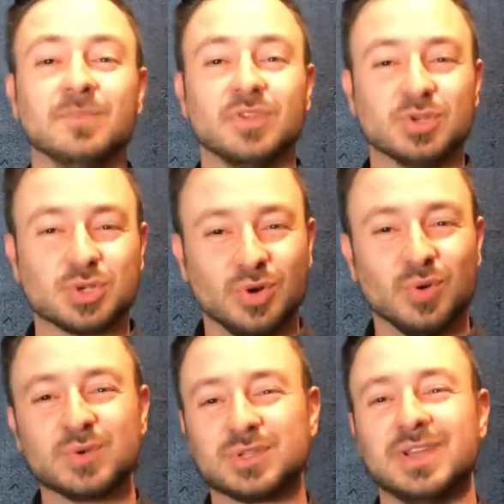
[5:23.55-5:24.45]
You should
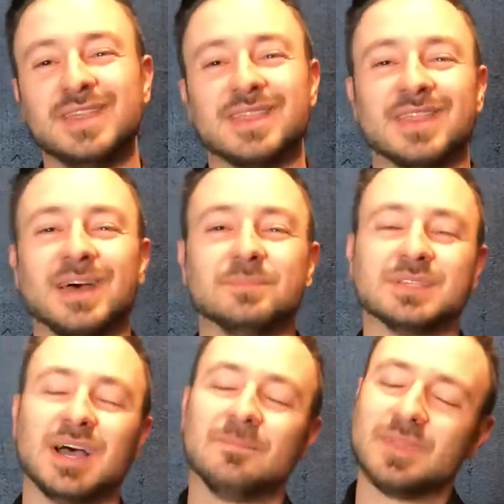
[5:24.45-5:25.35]
also hit the thumbs
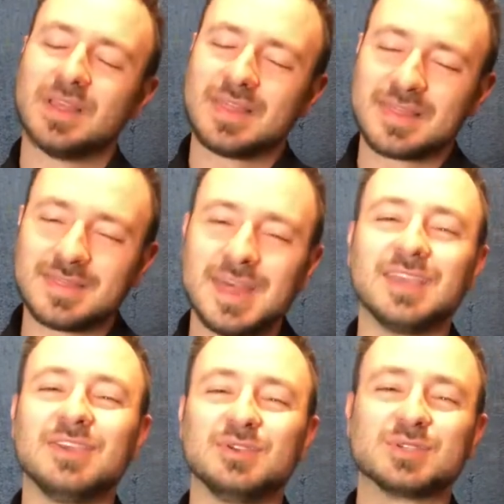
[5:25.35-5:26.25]
up.
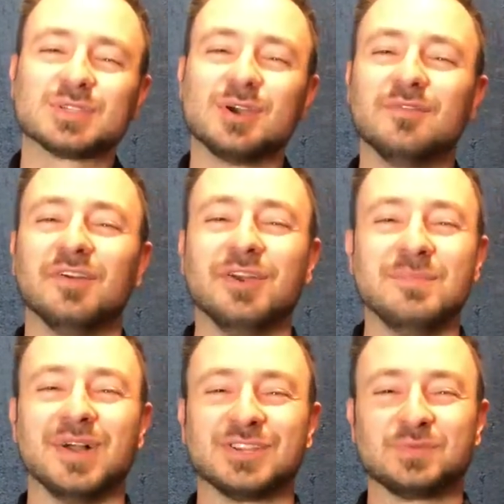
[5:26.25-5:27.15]
Thank you so very
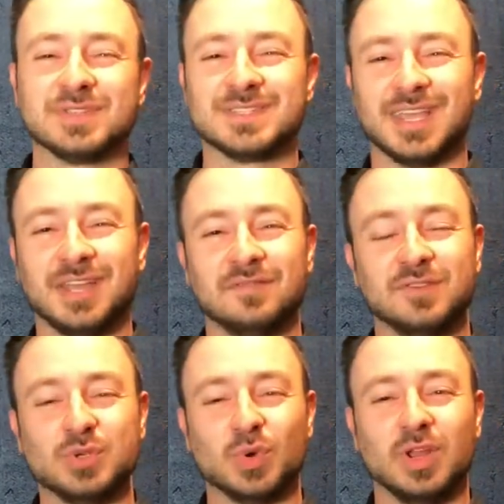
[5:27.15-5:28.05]
much once again for
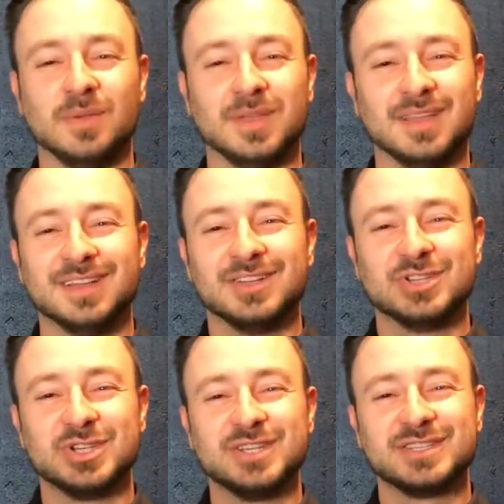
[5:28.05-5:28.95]
joining me.
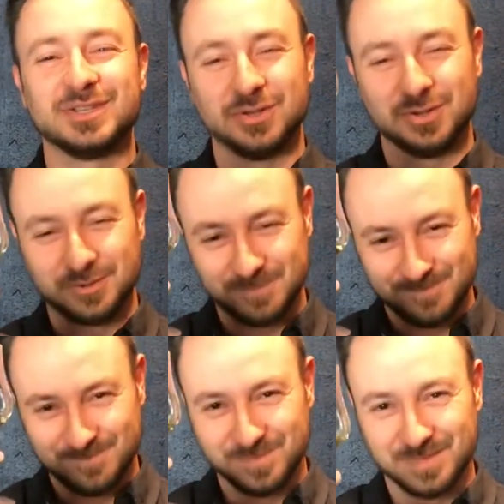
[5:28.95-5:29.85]
Cheers to you.
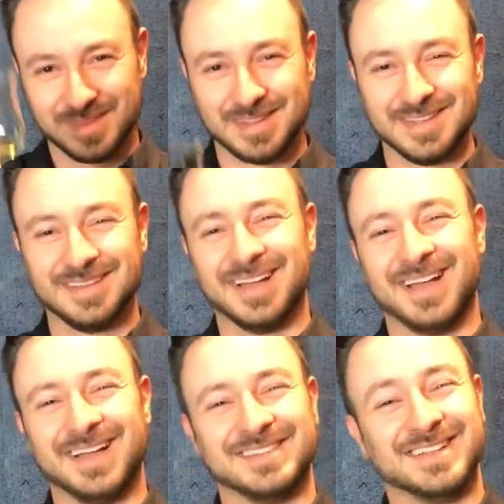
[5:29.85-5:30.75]

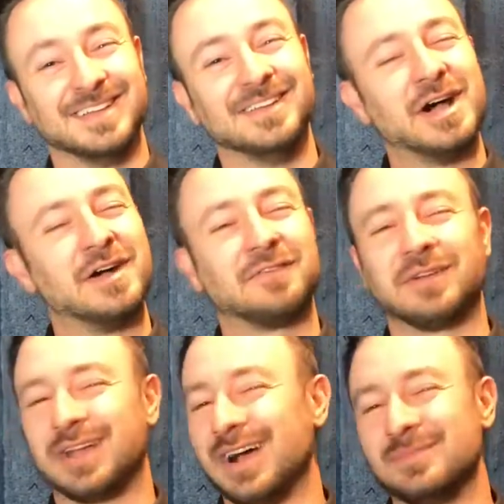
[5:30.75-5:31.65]
I've got
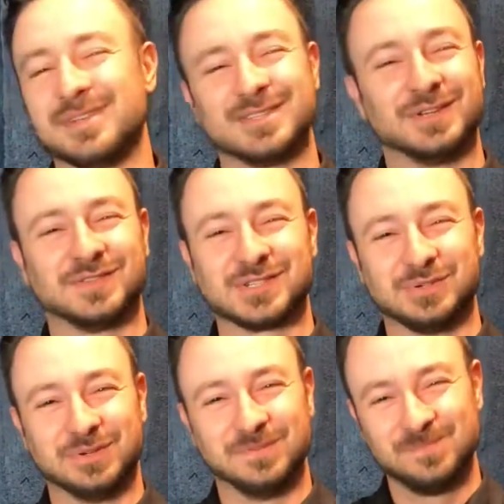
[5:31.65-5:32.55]
to cut myself
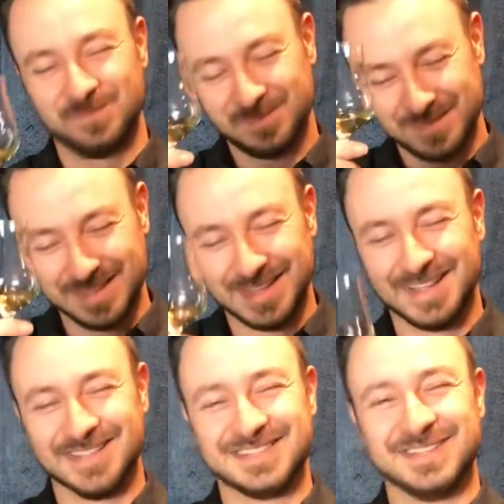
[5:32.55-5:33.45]
short.
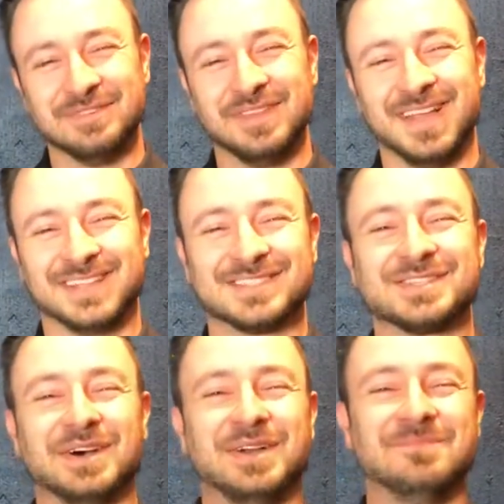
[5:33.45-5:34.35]
Until next
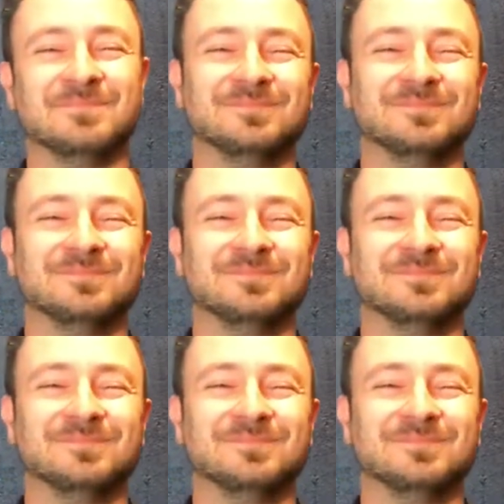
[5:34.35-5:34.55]
time.